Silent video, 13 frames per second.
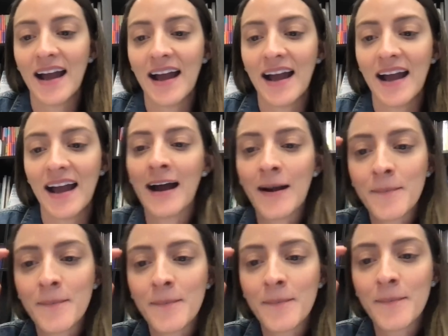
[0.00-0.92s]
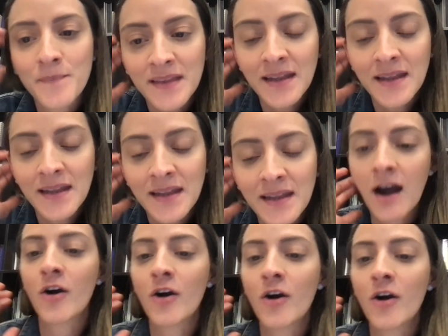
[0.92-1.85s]
are
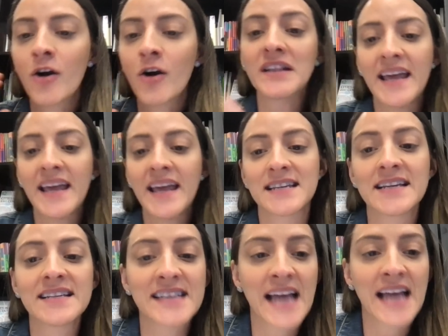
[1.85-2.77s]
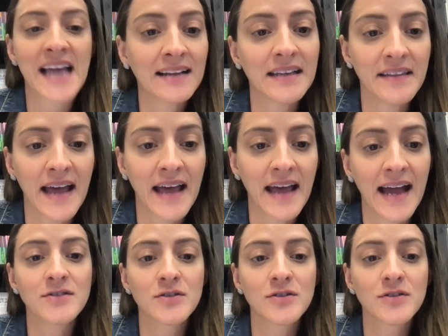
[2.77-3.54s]
related to exactly that. So sort of your